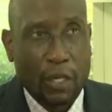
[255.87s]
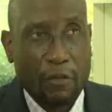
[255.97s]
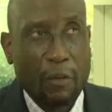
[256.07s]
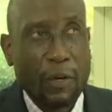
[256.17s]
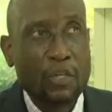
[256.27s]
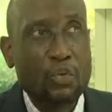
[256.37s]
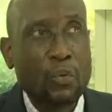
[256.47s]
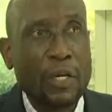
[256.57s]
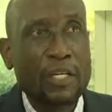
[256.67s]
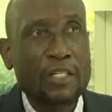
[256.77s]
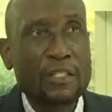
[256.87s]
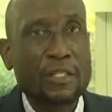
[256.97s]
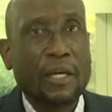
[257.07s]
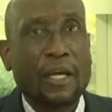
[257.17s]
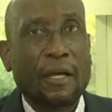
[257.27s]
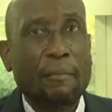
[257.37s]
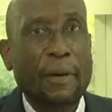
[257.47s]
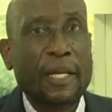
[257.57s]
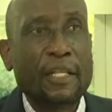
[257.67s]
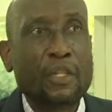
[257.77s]
If I want to raise
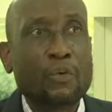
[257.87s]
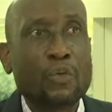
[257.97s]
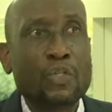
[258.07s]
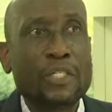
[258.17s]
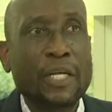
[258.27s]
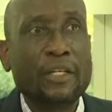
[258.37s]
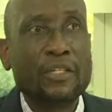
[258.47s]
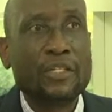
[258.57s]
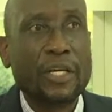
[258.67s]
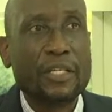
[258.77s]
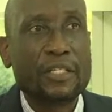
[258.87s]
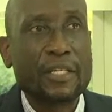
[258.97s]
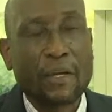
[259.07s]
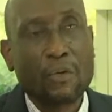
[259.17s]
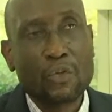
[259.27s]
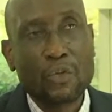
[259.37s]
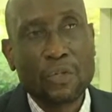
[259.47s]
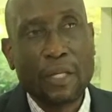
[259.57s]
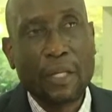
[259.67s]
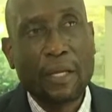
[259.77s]
money through selling shares, I go to
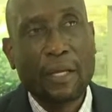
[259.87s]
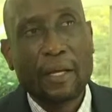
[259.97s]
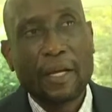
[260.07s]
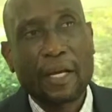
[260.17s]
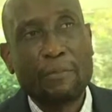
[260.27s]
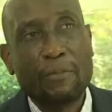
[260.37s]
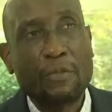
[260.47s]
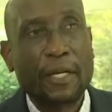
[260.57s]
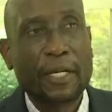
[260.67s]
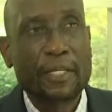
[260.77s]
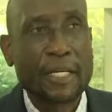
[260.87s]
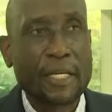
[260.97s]
the capital markets.